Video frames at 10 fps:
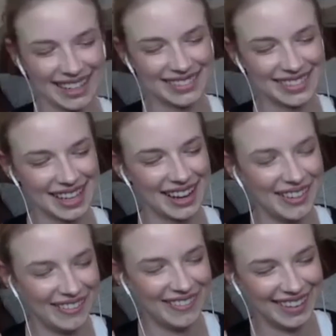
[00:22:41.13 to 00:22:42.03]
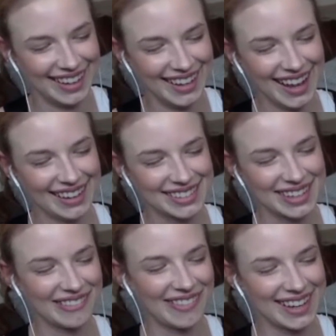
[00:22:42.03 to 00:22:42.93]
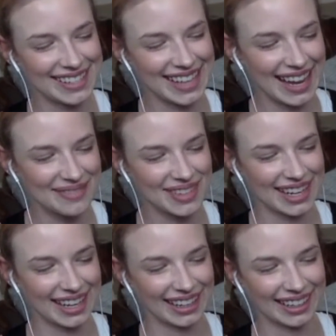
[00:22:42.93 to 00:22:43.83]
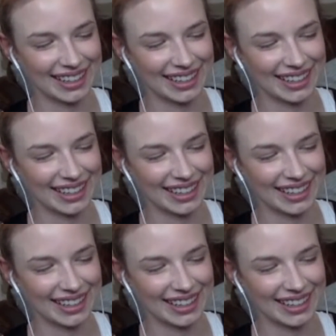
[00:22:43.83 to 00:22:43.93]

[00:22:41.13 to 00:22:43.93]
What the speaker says: I was like, what is happening?